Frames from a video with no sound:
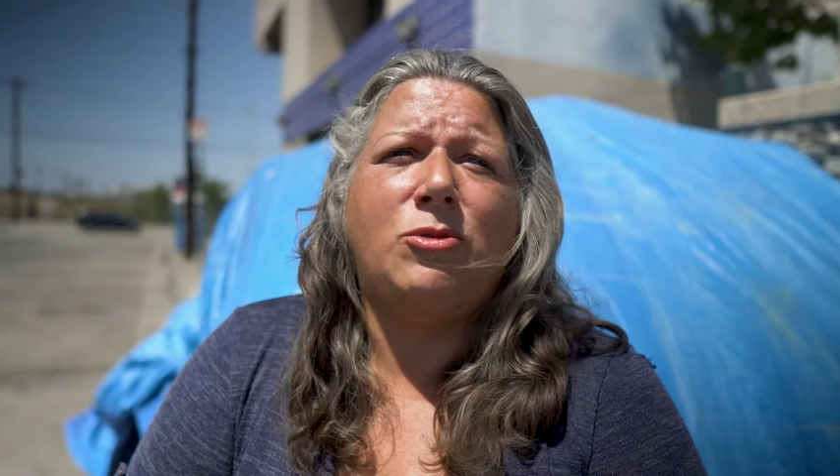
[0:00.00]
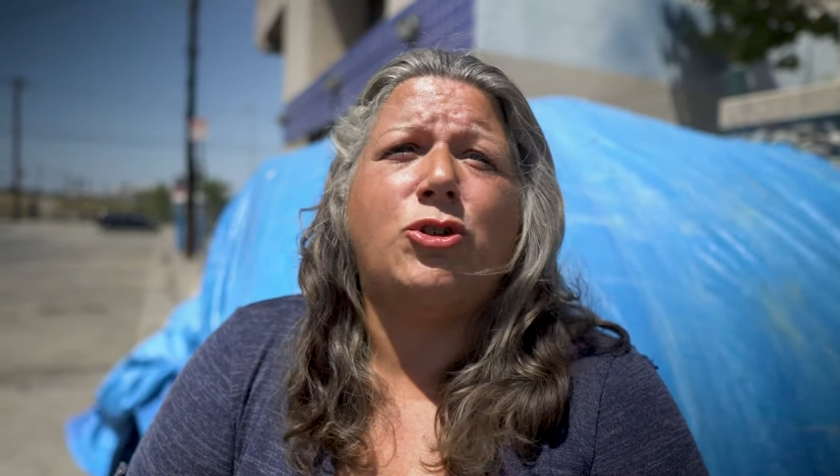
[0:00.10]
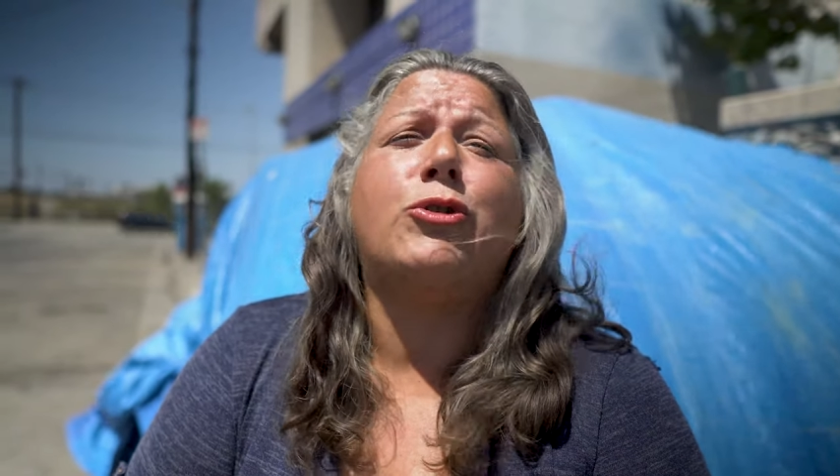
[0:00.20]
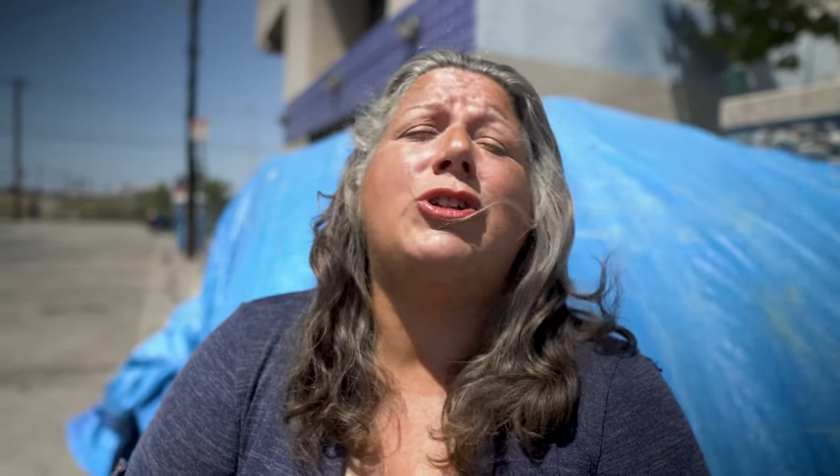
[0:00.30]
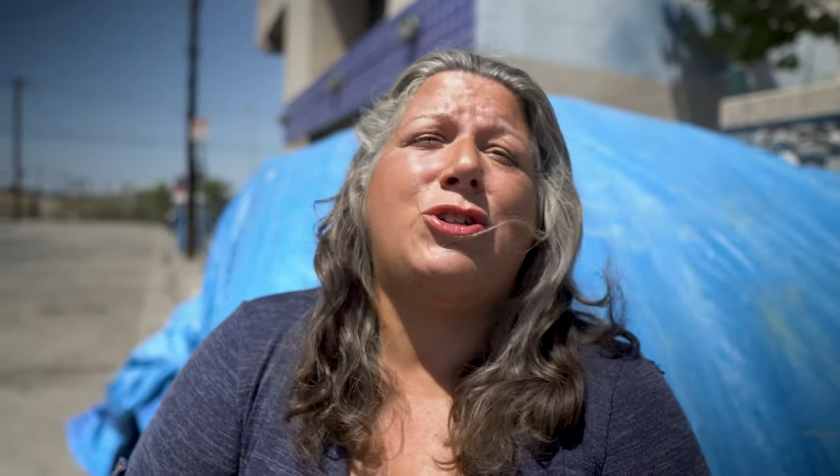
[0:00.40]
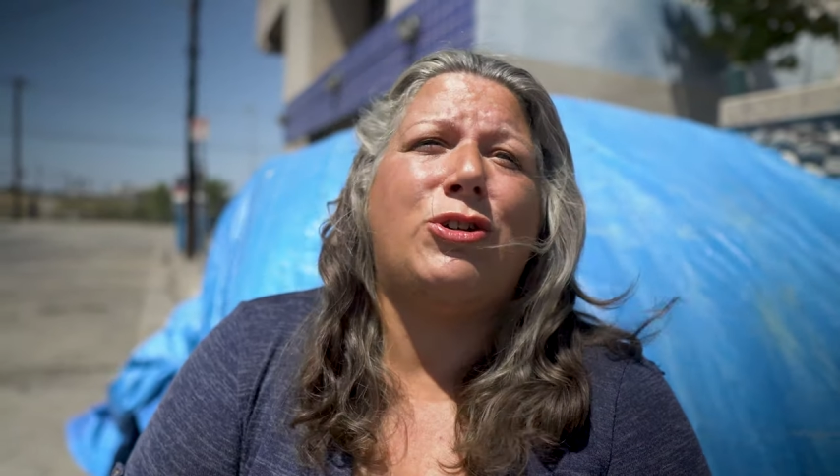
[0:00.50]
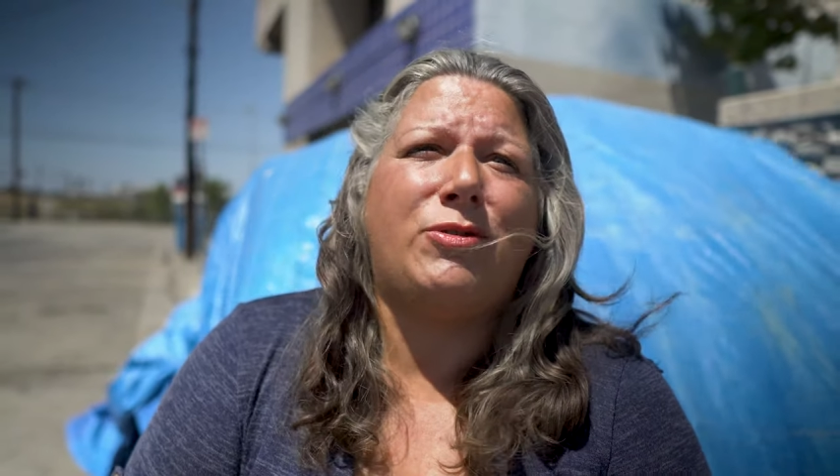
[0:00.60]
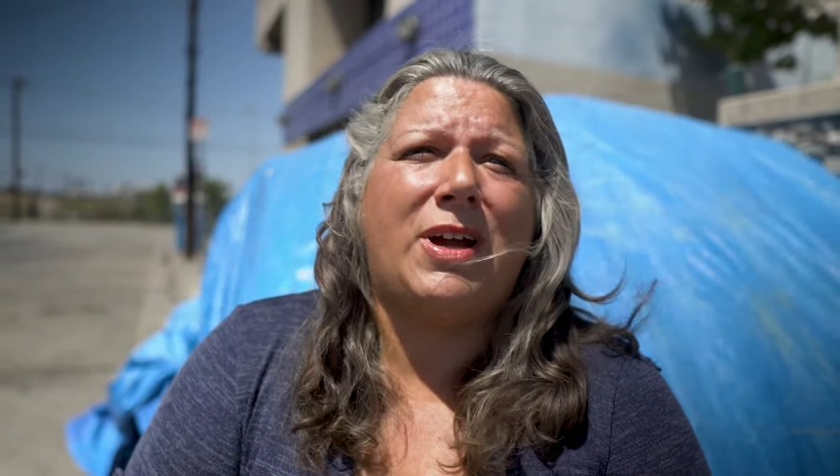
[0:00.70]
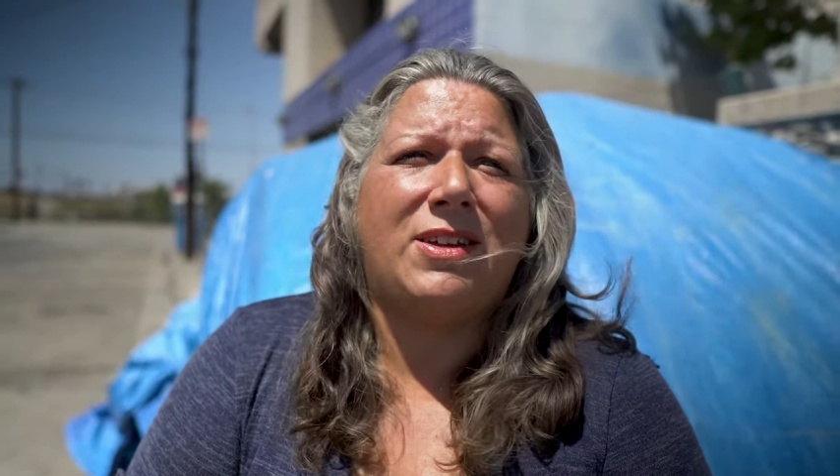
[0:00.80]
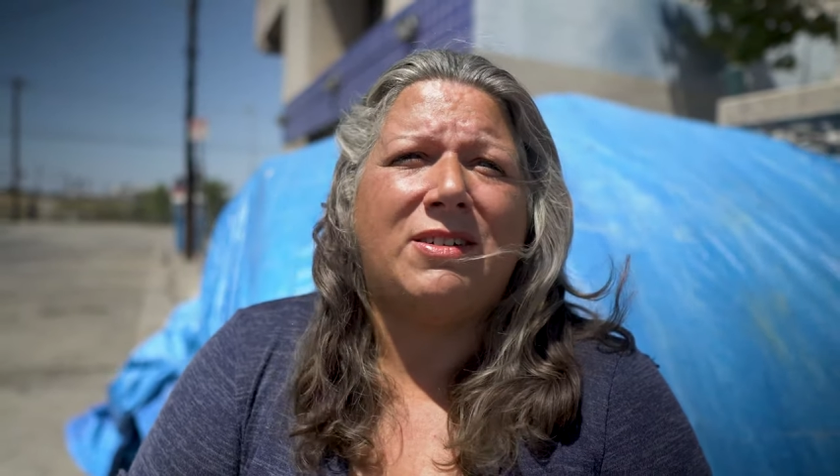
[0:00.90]
jury shows
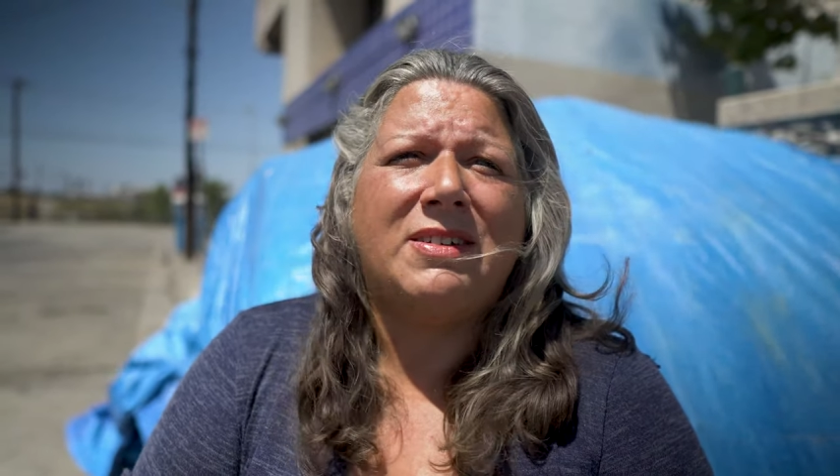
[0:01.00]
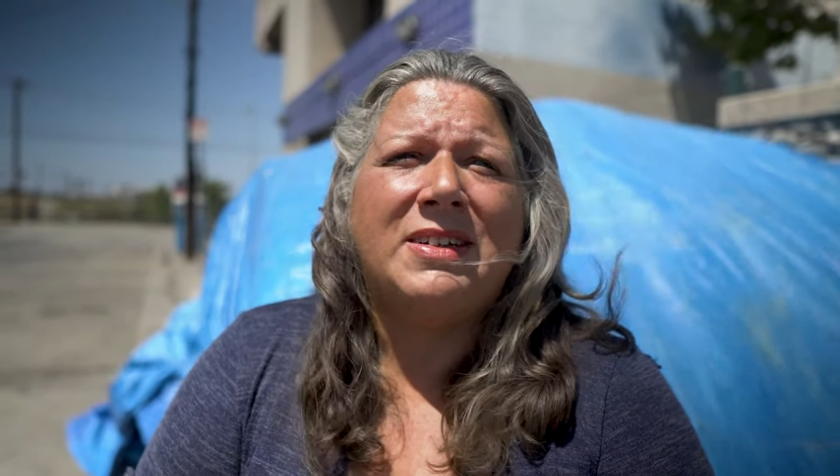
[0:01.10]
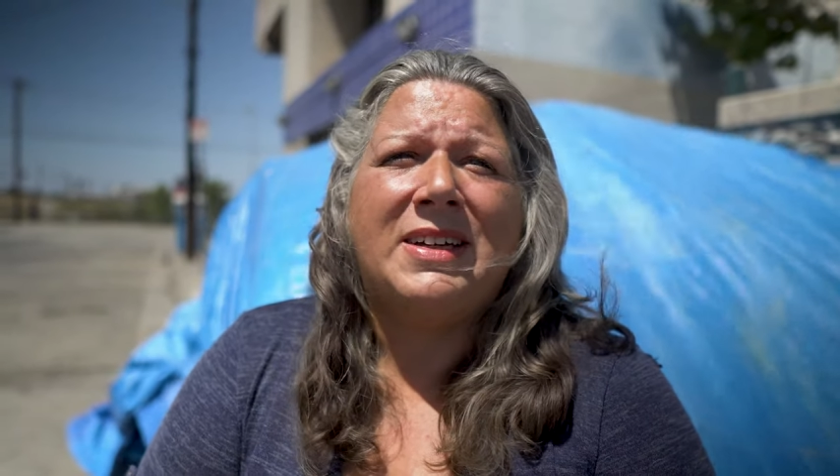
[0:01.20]
rather.